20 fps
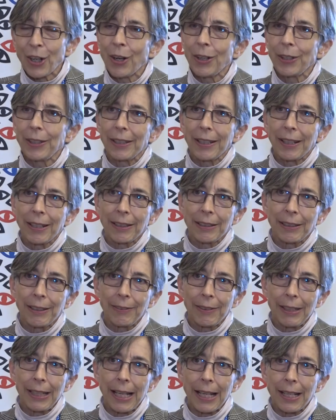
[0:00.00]
conduct
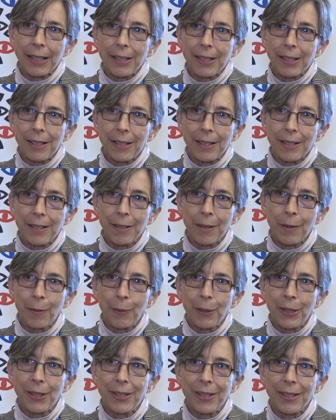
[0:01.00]
of elections,
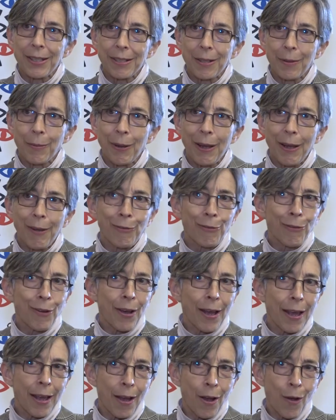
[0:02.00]
which is a way
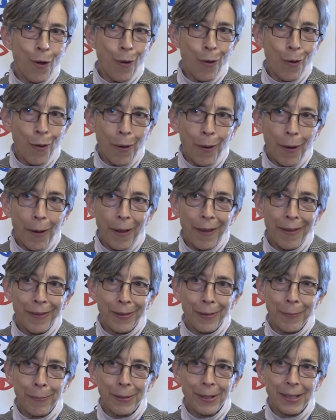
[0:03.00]
for all
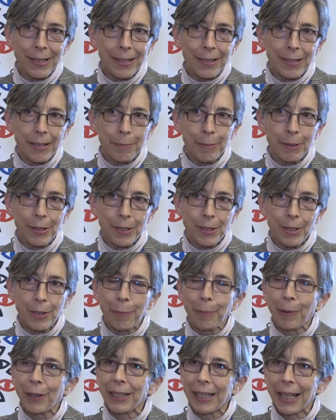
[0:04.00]
the participants
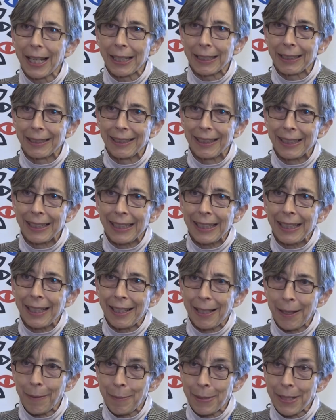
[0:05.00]
to protect
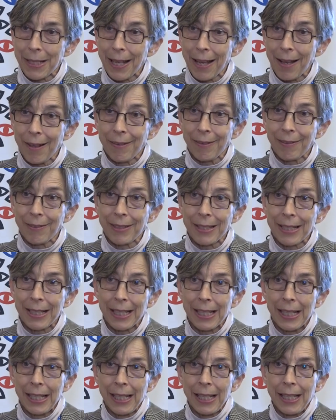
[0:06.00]
themselves,
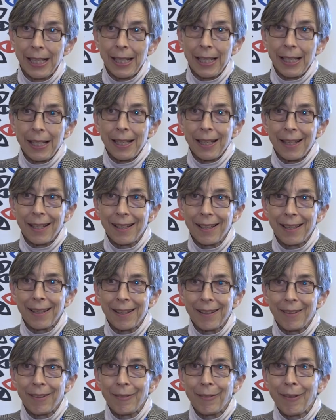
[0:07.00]

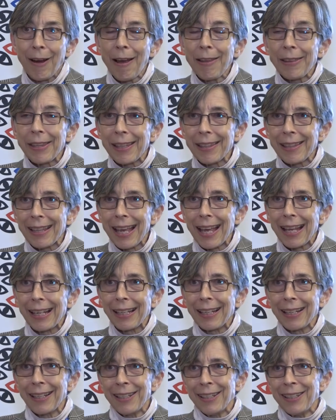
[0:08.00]
rather than
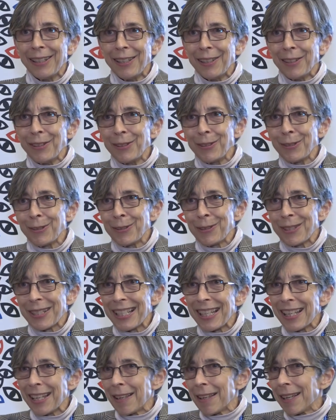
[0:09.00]
to
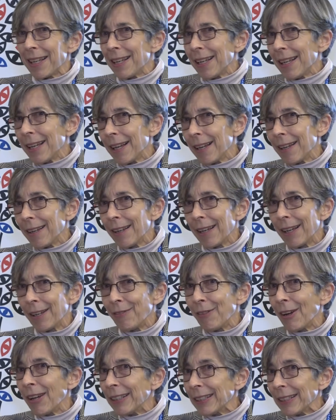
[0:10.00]
seek
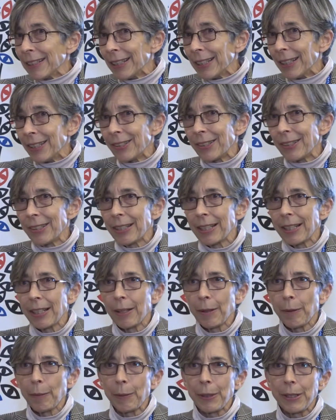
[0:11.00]
advantage,
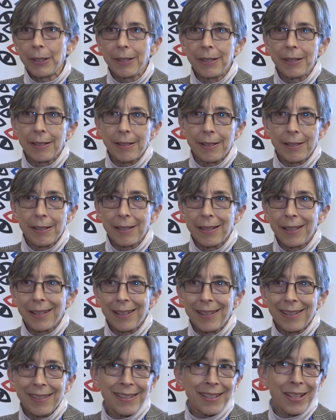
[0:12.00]
which is
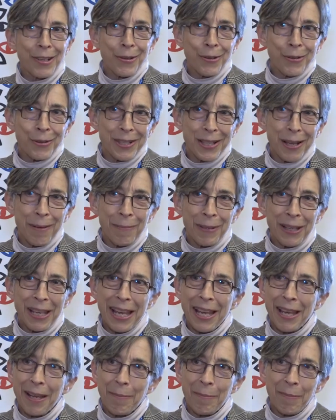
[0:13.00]
a zero-sum
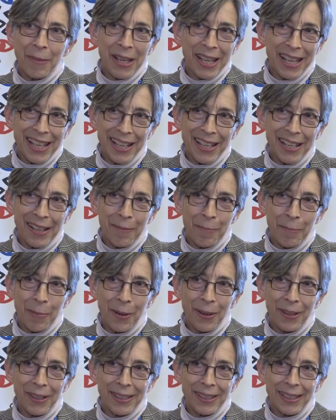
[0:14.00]
game in
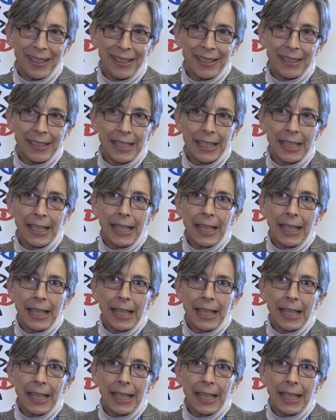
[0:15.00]
politics.